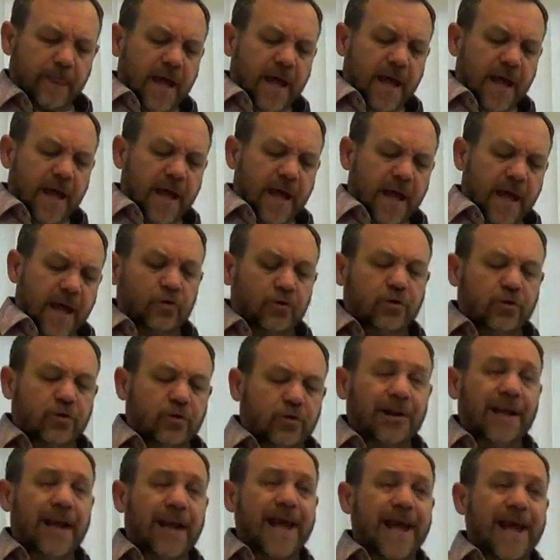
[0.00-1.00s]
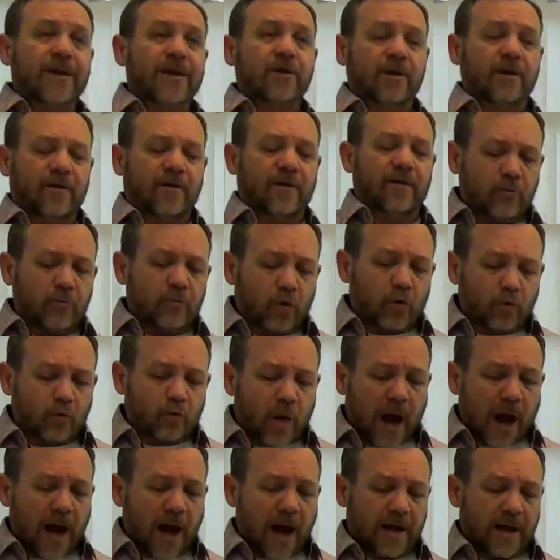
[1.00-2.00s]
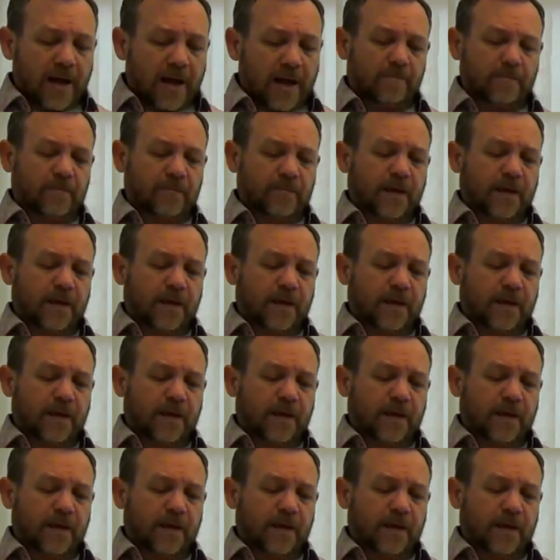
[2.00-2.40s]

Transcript: and go to the land of Moriah,